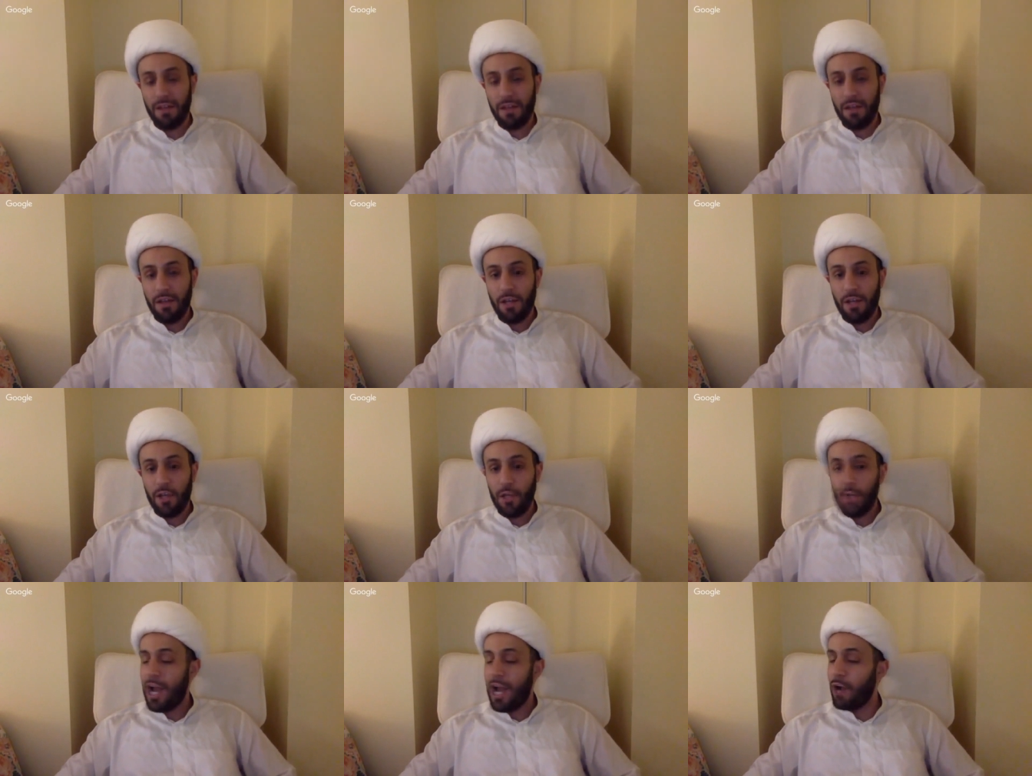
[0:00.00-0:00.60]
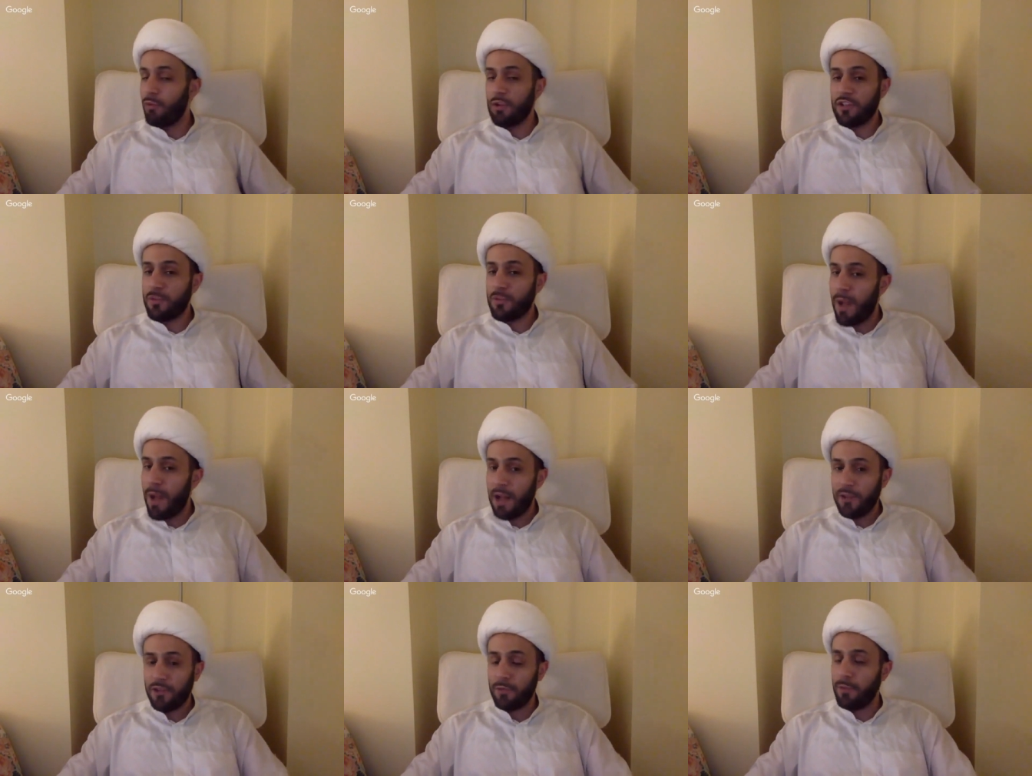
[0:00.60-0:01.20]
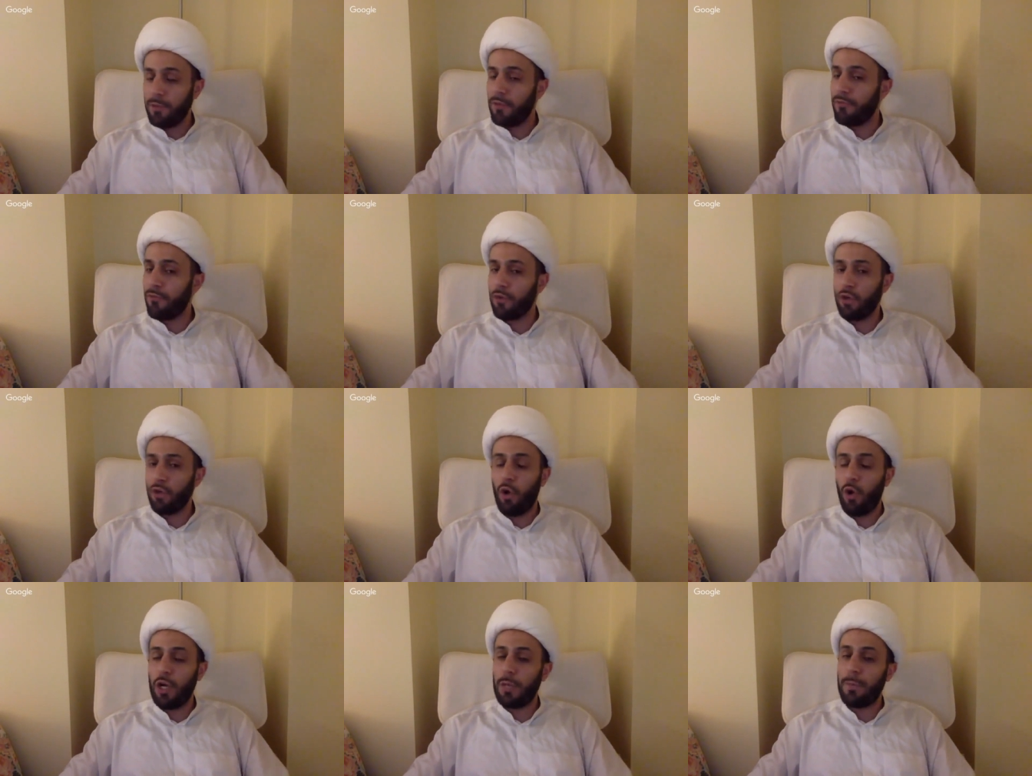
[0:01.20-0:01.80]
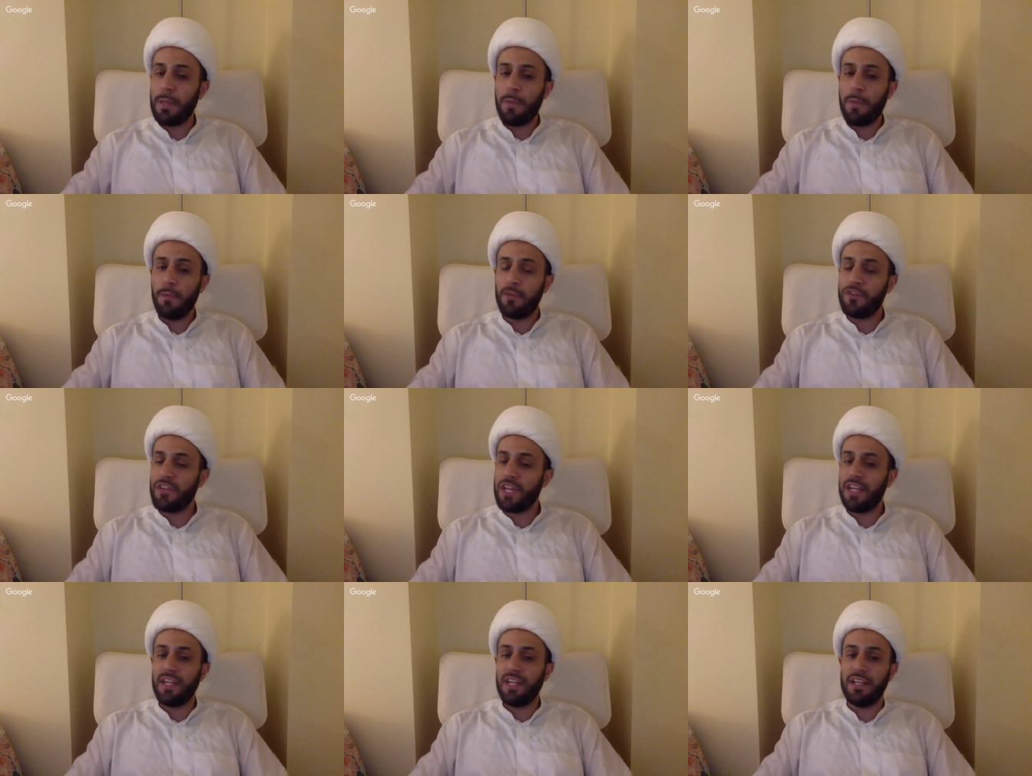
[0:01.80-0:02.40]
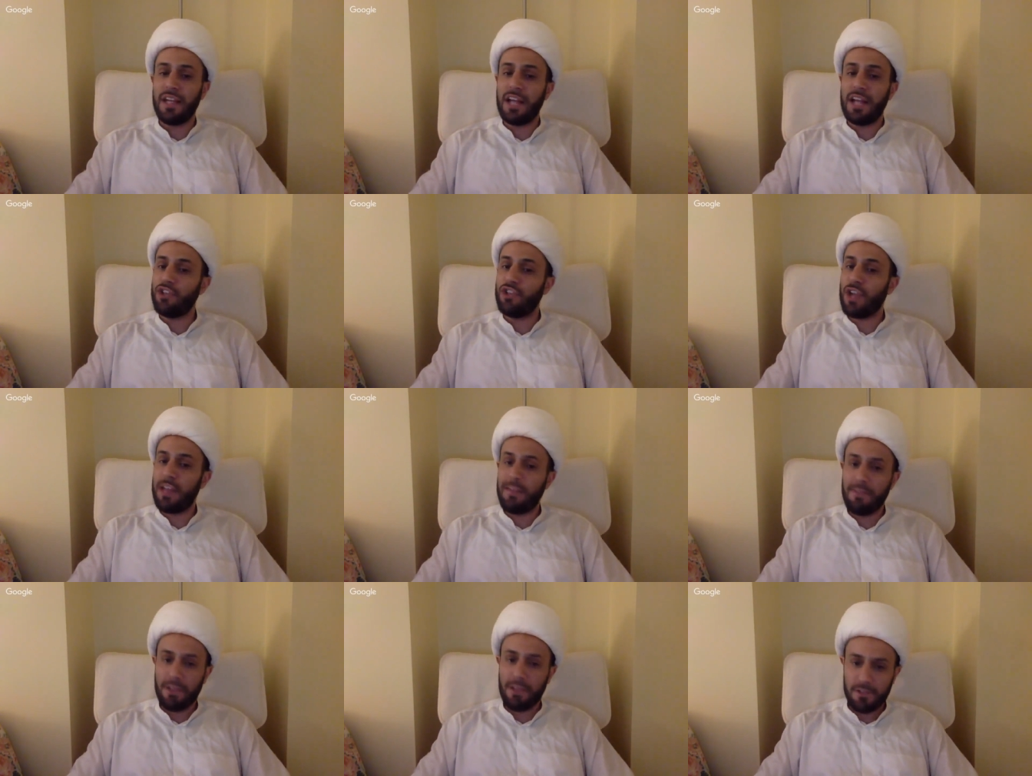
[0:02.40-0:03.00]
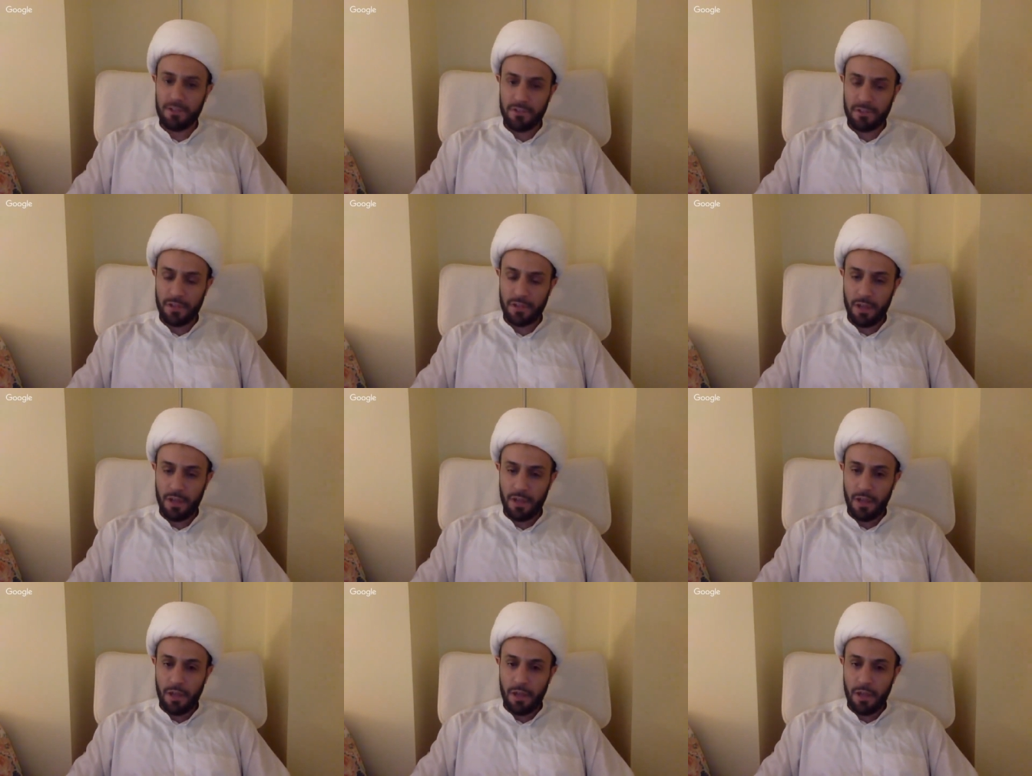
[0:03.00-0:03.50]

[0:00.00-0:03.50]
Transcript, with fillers: You're not responsible for knowing people's hidden agendas.